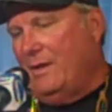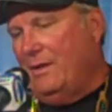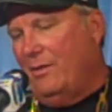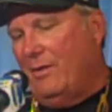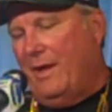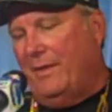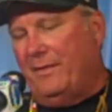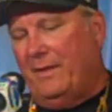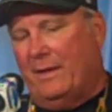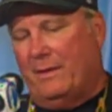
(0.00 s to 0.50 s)
you
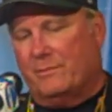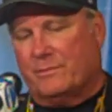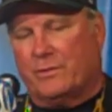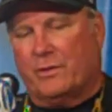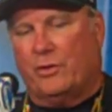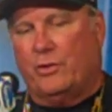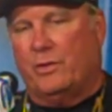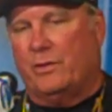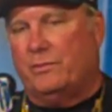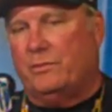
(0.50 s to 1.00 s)
know I think it
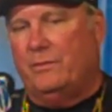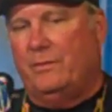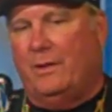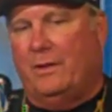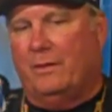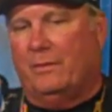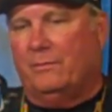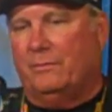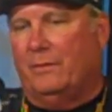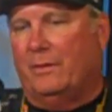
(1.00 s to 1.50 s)
was a good
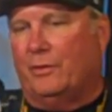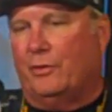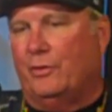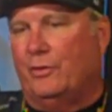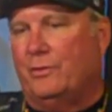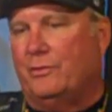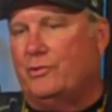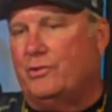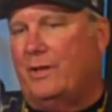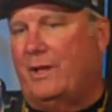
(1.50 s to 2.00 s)
you know a
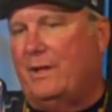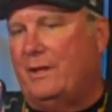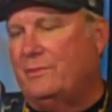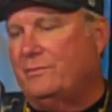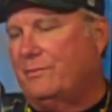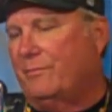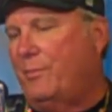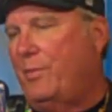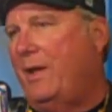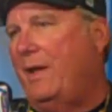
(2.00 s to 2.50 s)
good
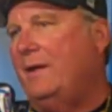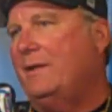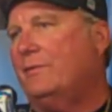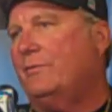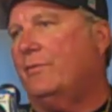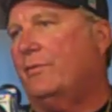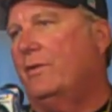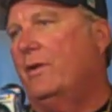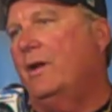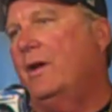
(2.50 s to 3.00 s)
change of
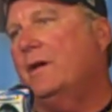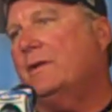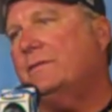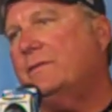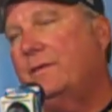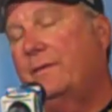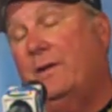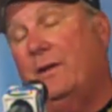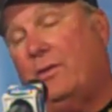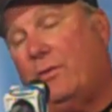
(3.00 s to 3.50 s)
pace for
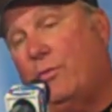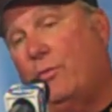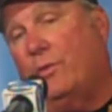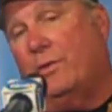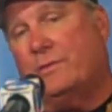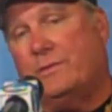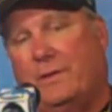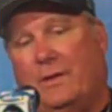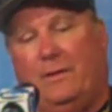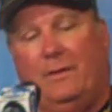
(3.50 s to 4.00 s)
us, and then of
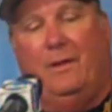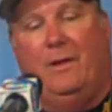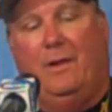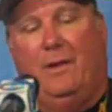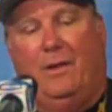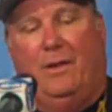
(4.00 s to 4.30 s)
course it